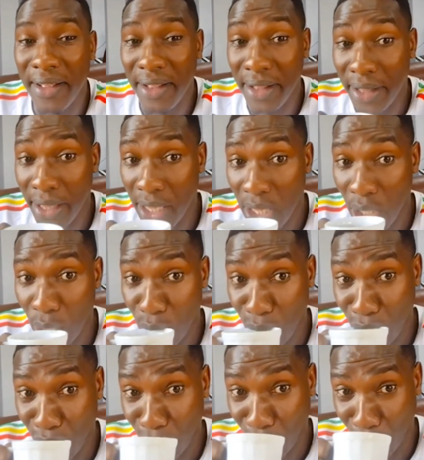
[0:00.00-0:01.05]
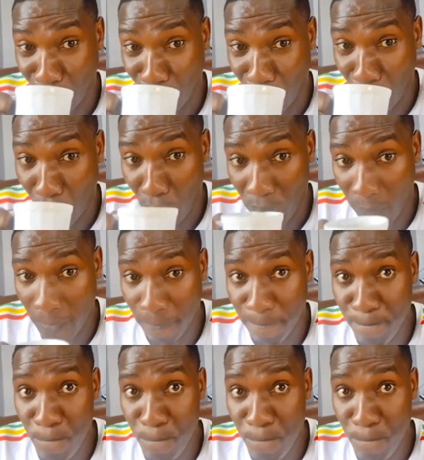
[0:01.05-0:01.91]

(no one is talking)